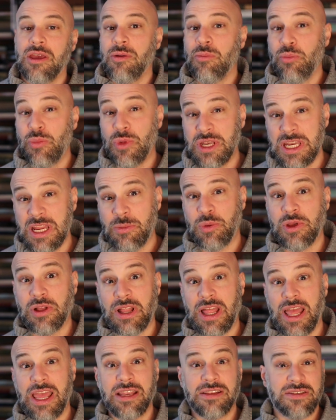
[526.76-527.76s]

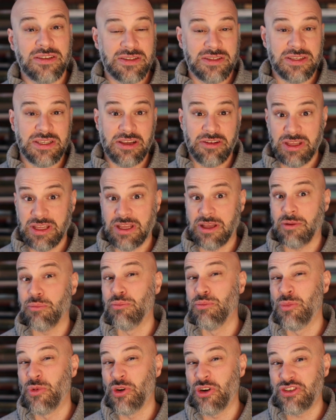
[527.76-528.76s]
manipulate Cecilia
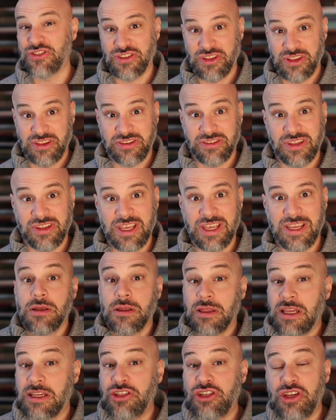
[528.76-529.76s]
mercilessly.
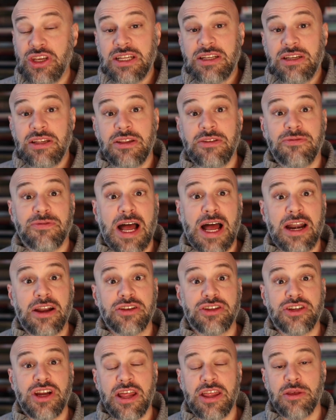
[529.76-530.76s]
Thus, you get to the final
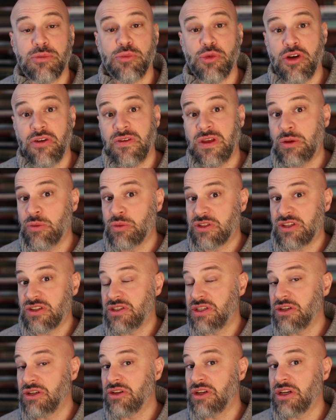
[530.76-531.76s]
shot of the movie, and when
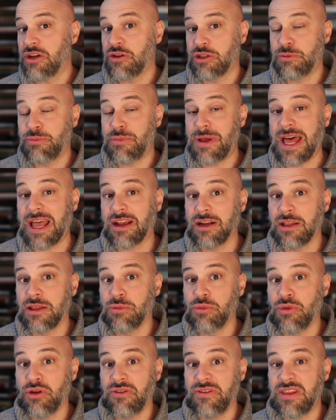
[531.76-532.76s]
Cecilia goes back into the
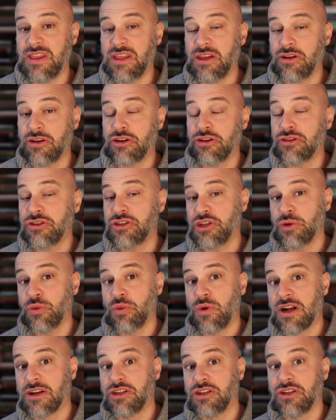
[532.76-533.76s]
movie theater, she
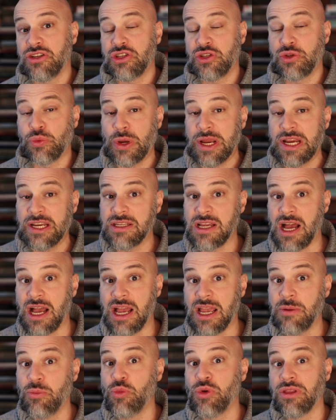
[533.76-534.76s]
watches Swing
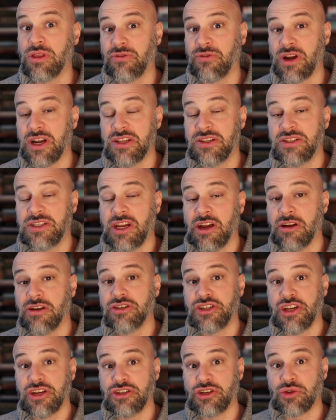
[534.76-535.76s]
Time with Fred Astaire and
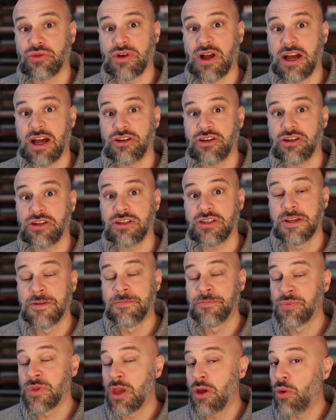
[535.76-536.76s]
Ginger Rogers.
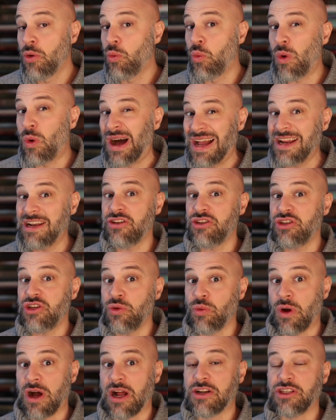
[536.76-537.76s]
Why does she
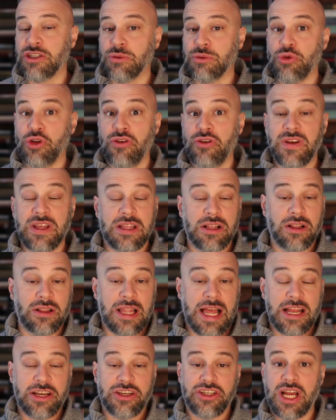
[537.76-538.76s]
watch the movie? The
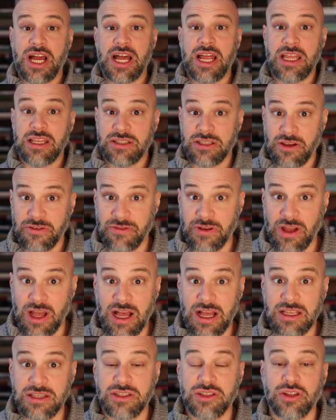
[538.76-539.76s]
last shot is of
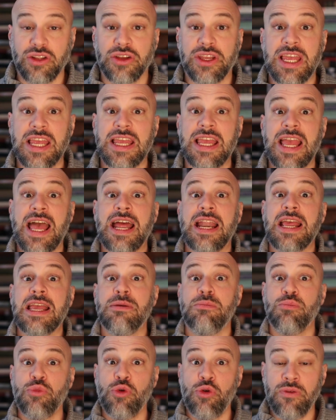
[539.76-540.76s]
us looking at a
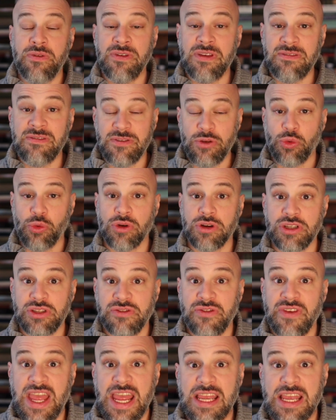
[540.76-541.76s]
movie viewer's
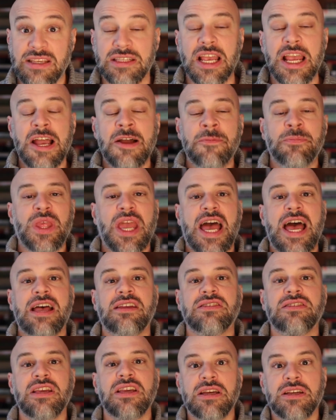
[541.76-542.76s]
face,
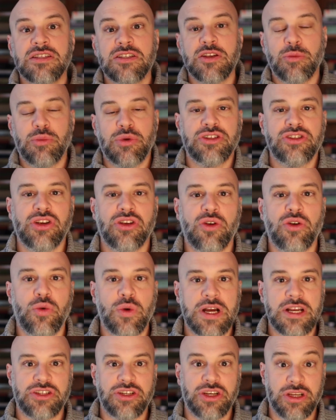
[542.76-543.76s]
asking us a bunch of
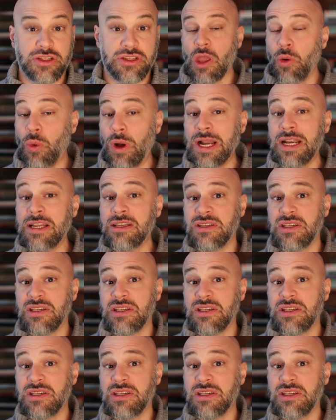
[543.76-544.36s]
questions. Why does